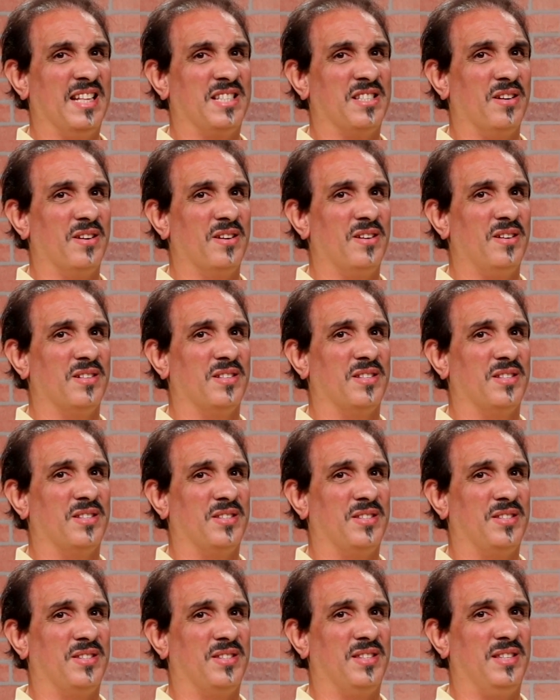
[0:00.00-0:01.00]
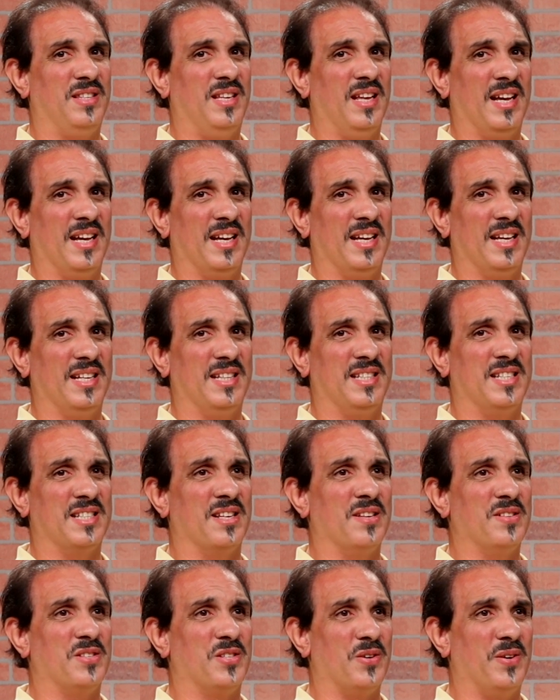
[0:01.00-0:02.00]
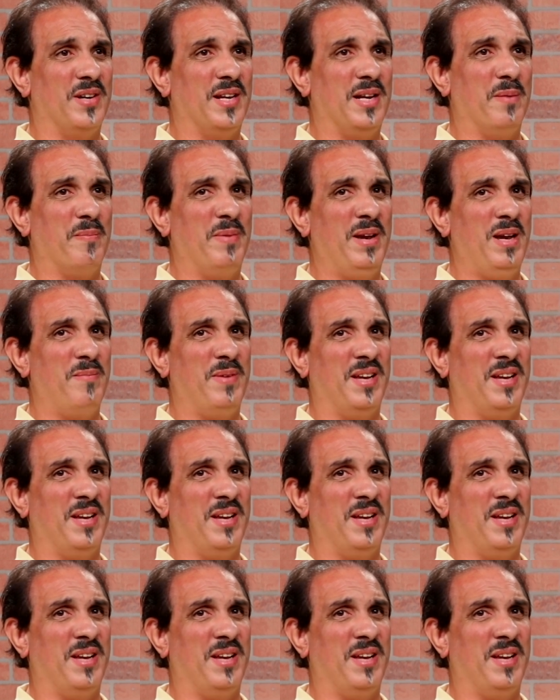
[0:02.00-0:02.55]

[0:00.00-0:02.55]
That's a little uh, disconcerting to me